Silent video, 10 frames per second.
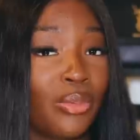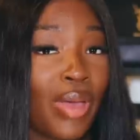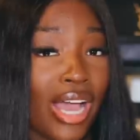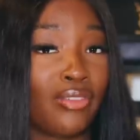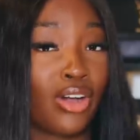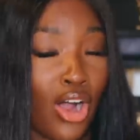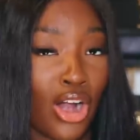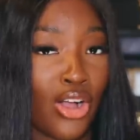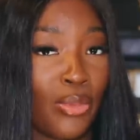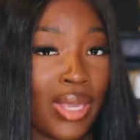the back of a
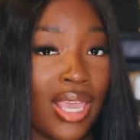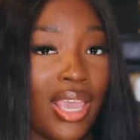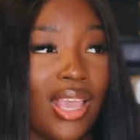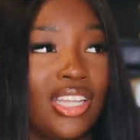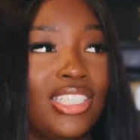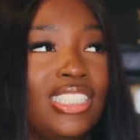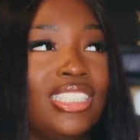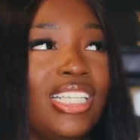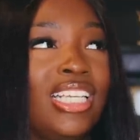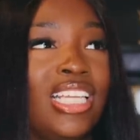cargo pant just
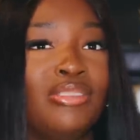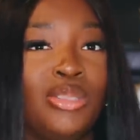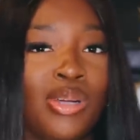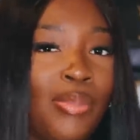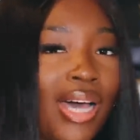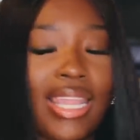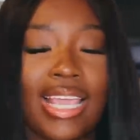gives you a butt.